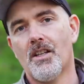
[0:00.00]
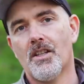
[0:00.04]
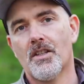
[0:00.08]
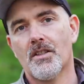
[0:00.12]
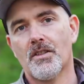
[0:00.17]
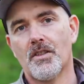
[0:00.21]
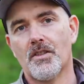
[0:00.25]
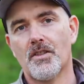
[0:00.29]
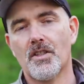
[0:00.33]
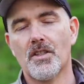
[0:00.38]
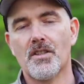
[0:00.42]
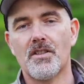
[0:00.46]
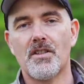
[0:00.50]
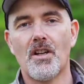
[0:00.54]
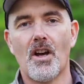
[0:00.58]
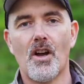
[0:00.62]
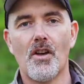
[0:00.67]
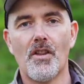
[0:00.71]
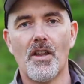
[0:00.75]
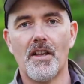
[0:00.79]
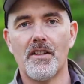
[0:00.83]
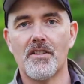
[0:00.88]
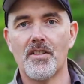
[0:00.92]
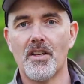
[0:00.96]
So just
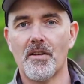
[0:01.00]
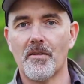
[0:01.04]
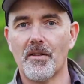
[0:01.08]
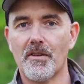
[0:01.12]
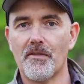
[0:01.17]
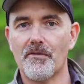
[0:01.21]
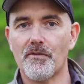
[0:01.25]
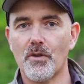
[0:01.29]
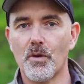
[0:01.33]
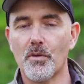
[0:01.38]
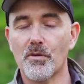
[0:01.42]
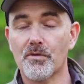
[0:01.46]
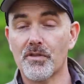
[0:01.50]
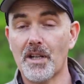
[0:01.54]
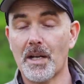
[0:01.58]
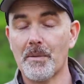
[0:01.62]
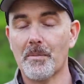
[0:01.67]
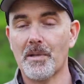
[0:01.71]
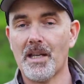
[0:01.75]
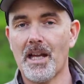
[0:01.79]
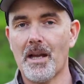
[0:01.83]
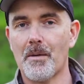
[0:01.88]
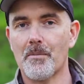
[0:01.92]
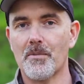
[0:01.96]
know that generally full frame
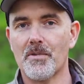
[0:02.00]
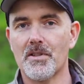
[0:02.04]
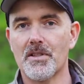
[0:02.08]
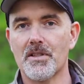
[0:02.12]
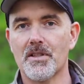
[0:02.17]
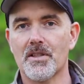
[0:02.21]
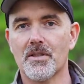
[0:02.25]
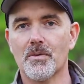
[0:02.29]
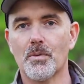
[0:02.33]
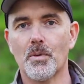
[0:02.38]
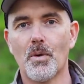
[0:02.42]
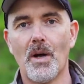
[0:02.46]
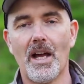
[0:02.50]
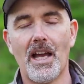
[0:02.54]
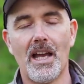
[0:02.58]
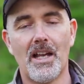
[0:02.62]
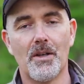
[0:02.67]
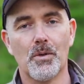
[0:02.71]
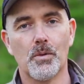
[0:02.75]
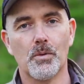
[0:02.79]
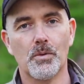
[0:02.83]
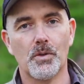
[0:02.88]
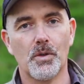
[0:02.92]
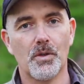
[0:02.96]
cameras will
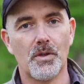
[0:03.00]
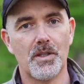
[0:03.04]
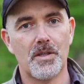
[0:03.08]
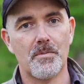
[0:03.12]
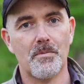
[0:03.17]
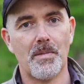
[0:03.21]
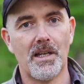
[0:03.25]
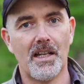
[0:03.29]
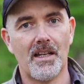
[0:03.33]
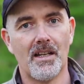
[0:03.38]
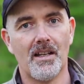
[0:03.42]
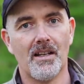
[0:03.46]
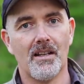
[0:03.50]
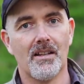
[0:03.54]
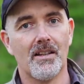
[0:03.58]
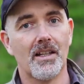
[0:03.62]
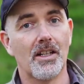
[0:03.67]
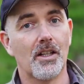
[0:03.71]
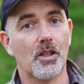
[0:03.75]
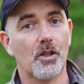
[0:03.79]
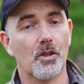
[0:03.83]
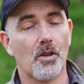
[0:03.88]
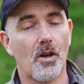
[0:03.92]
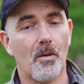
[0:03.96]
handle noise better
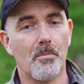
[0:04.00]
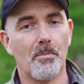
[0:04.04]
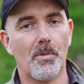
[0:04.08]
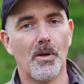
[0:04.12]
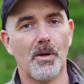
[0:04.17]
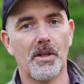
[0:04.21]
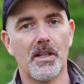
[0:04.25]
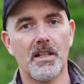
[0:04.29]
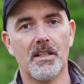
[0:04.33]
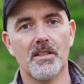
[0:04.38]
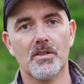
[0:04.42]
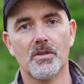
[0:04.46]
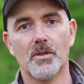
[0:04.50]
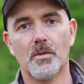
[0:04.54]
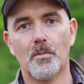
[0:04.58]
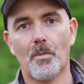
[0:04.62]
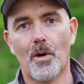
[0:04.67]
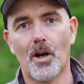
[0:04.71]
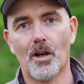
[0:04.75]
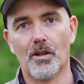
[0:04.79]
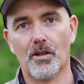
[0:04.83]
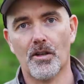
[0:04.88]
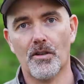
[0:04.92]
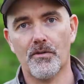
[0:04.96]
than crop bodies or
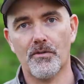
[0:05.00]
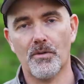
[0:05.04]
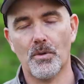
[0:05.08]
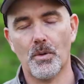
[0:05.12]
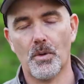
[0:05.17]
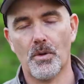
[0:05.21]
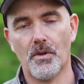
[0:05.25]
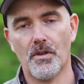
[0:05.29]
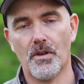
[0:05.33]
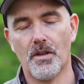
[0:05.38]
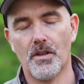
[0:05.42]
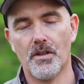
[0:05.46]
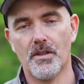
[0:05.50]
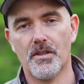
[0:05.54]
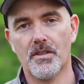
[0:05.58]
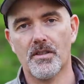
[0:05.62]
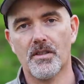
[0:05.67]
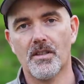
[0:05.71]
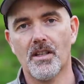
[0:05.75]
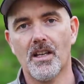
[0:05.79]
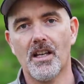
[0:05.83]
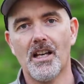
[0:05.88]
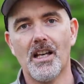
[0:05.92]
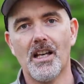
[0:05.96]
micro four thirds,